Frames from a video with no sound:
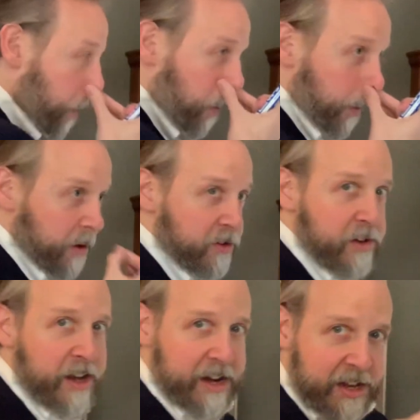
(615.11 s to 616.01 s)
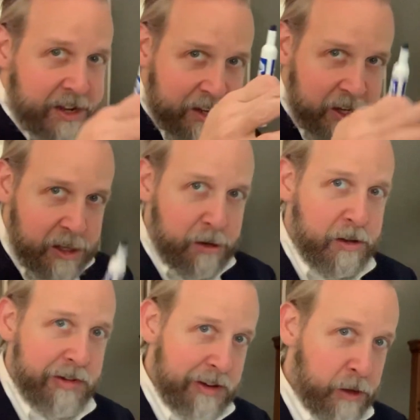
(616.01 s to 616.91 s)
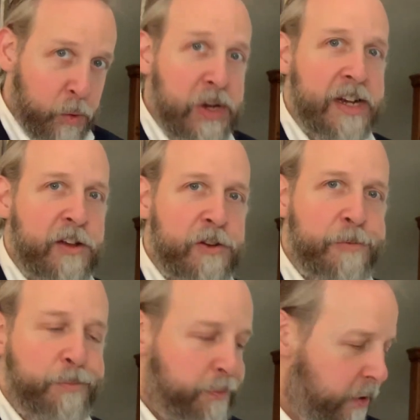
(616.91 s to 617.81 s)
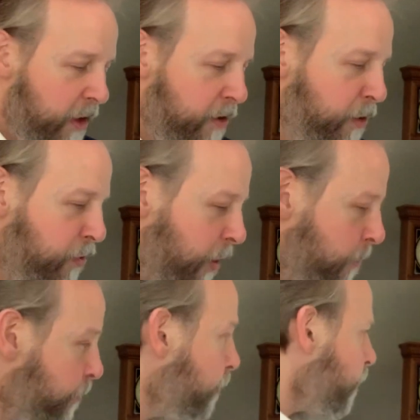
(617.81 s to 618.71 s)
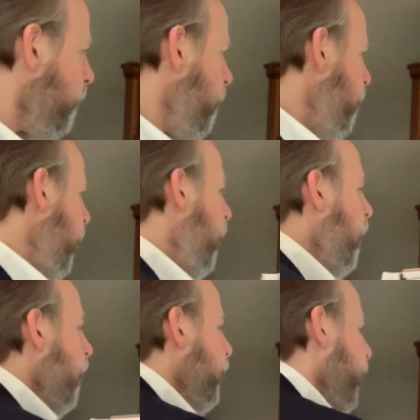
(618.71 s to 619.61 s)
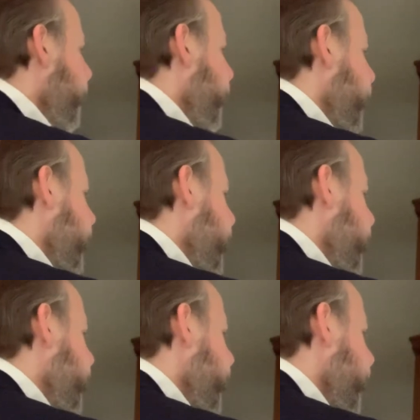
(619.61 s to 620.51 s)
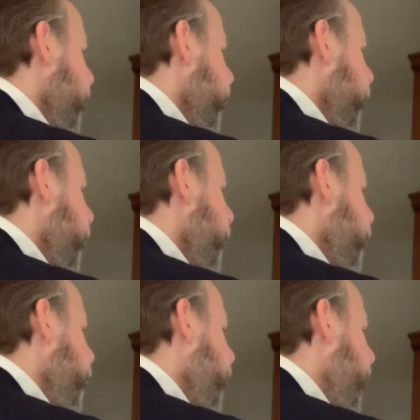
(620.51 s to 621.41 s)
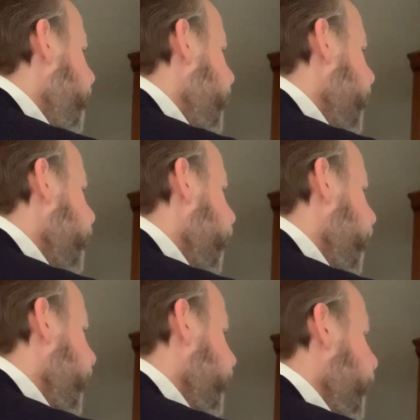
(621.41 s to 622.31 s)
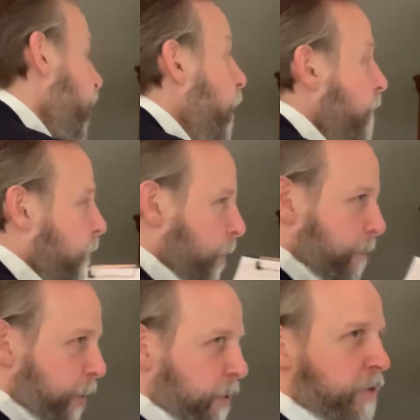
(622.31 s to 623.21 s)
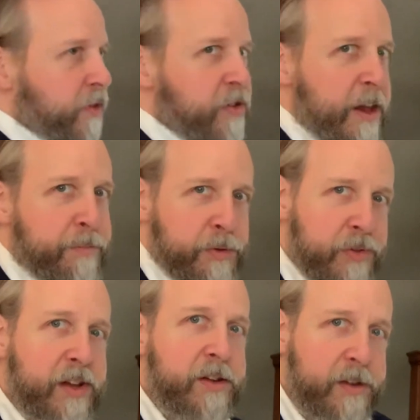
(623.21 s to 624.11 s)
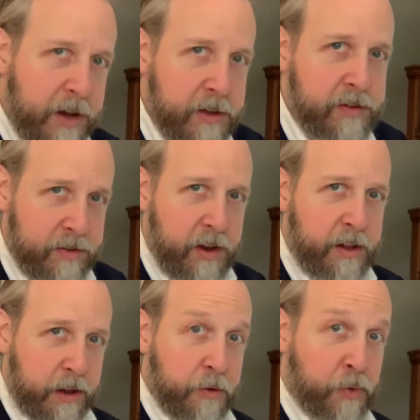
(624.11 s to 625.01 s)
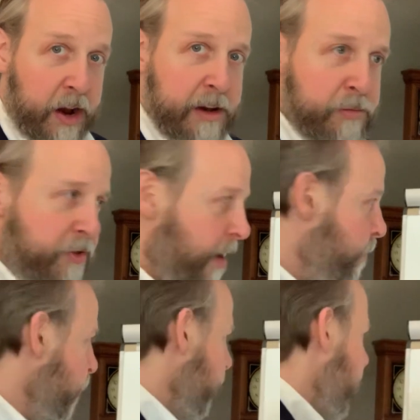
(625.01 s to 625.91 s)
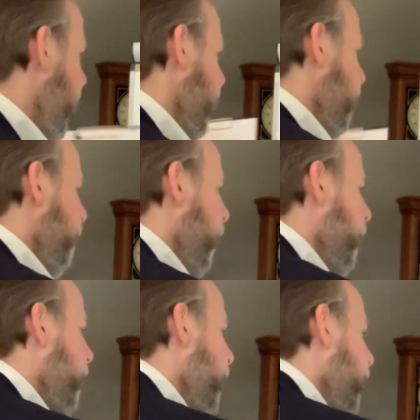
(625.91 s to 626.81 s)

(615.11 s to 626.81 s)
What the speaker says: We just kind of continued this little organizer to do so. So the first condition, do we have an SRS from both samples? It does say that a random sample was taken in both.